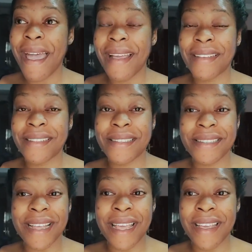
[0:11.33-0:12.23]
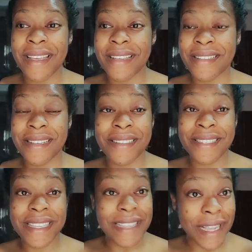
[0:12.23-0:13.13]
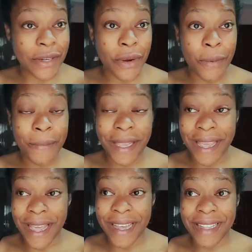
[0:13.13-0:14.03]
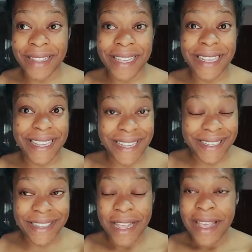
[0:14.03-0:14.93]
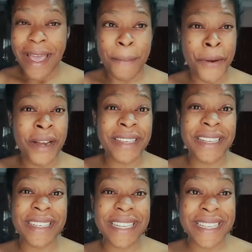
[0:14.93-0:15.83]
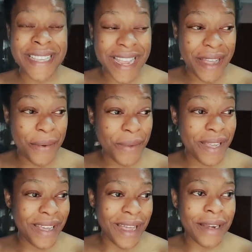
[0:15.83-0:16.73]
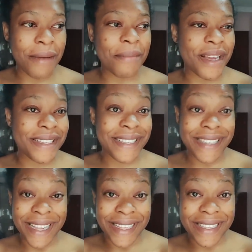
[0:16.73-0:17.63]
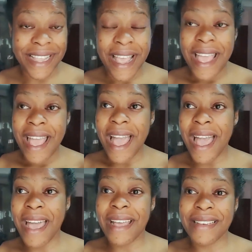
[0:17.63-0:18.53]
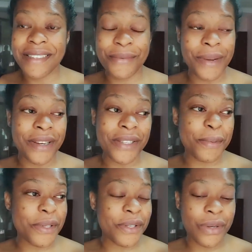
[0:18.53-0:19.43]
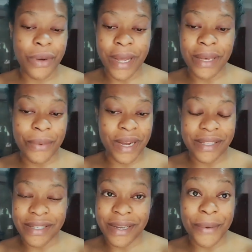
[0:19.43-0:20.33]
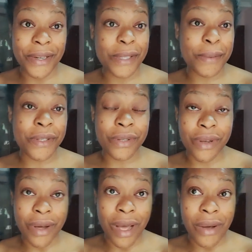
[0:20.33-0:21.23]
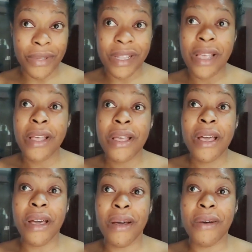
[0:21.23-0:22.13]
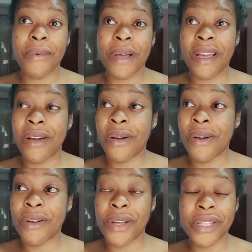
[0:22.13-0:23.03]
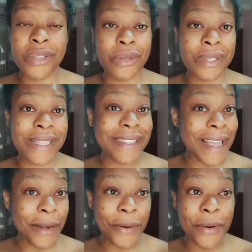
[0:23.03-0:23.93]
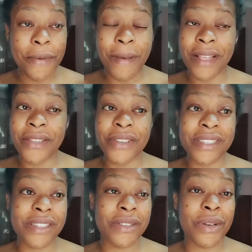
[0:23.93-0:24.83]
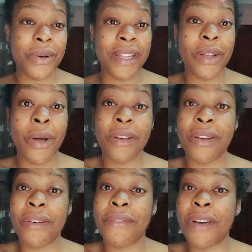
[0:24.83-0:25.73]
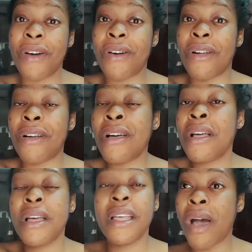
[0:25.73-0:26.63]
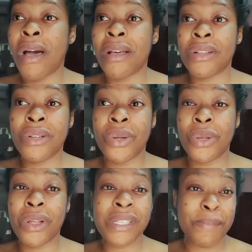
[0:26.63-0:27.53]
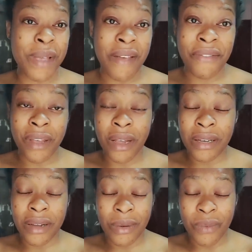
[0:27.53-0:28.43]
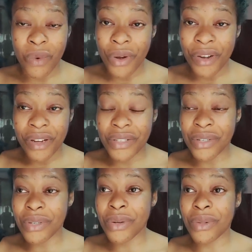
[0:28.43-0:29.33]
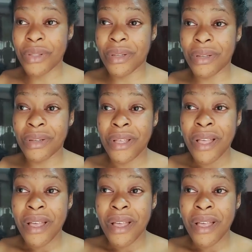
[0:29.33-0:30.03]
and today is a sit at home here in the east I'm currently in Nnewi Anambra State and we're not supposed to go anywhere today we're not supposed to go out uh, we're all going to sit at home and just you know in honor of all uh, you know lost Biafran um, warriors you know the